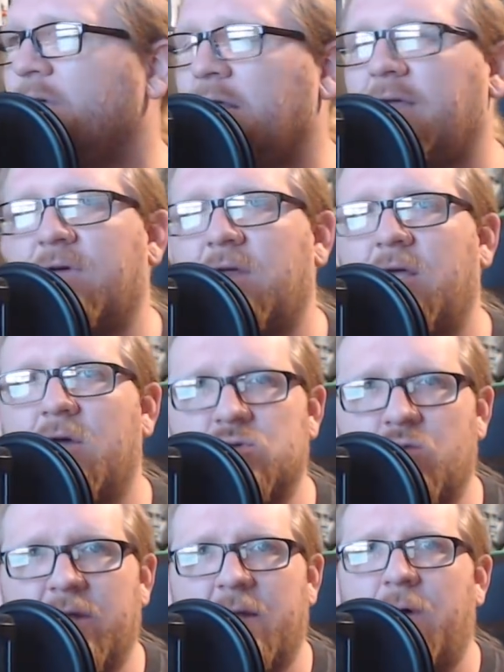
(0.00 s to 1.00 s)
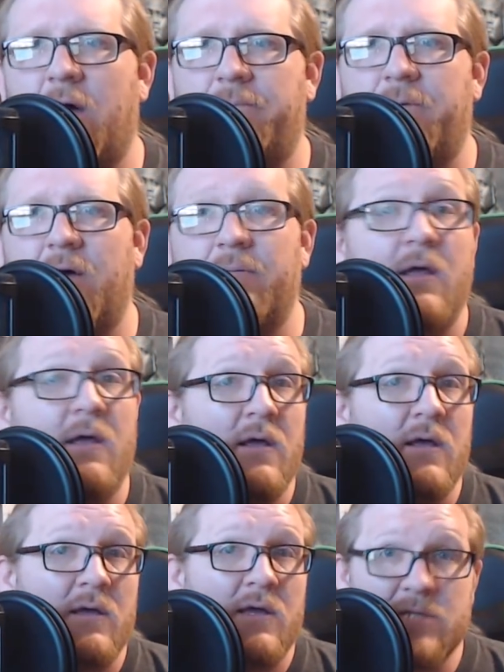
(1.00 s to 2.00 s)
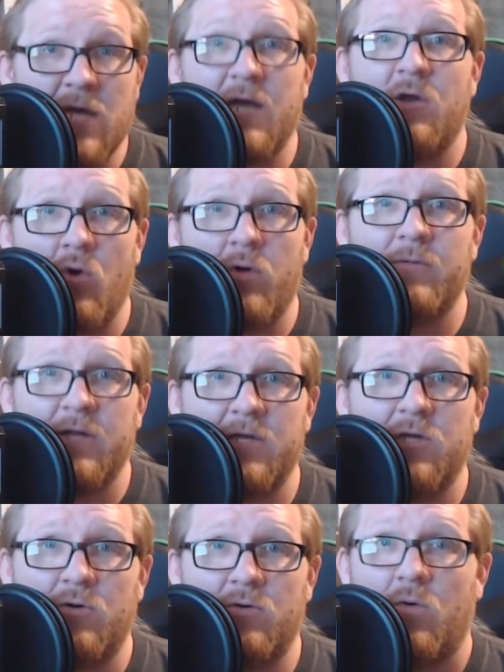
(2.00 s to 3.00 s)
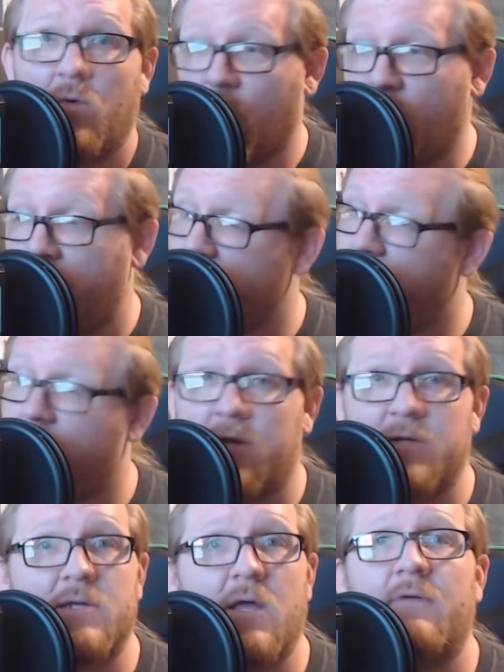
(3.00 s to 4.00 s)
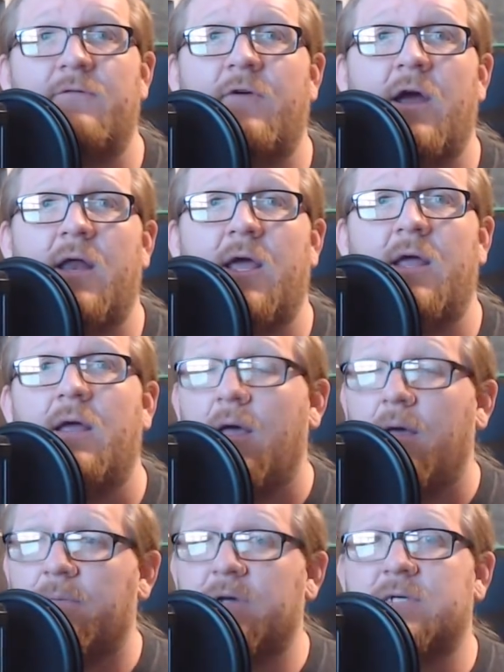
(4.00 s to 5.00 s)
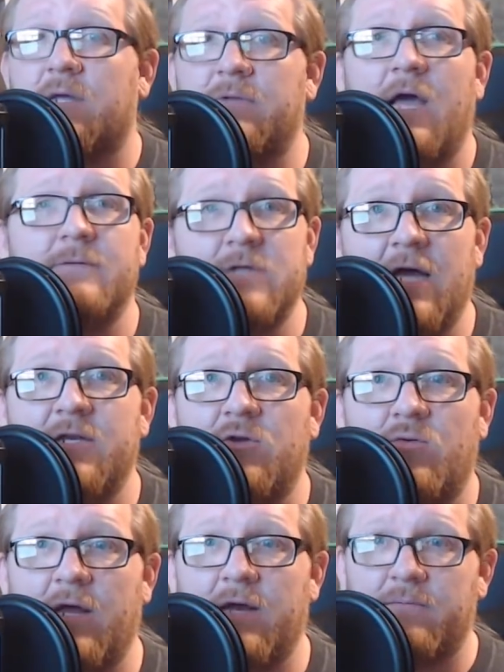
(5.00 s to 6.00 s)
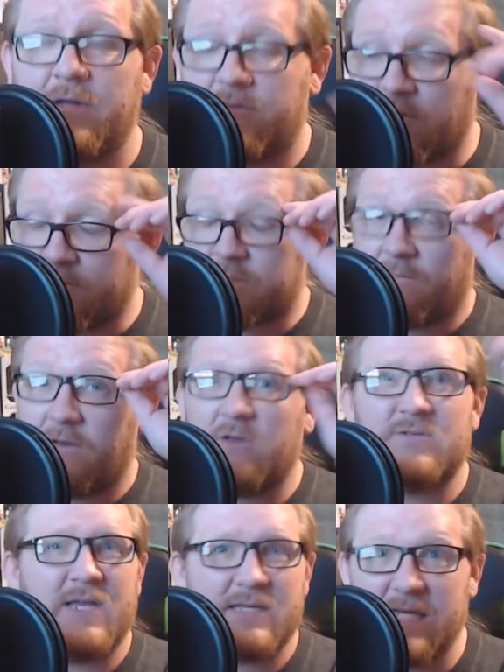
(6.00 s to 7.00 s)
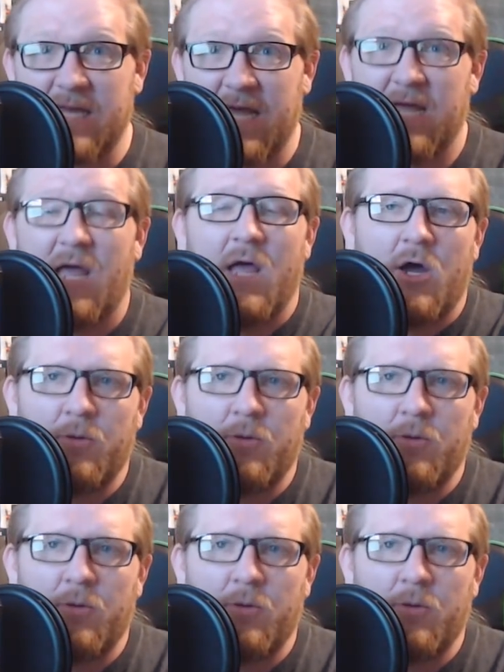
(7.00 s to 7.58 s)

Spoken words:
of any videos when they pop up. Because I normally do one day, Wednesday, and Friday, but sometimes I do randomly throw up some videos like today.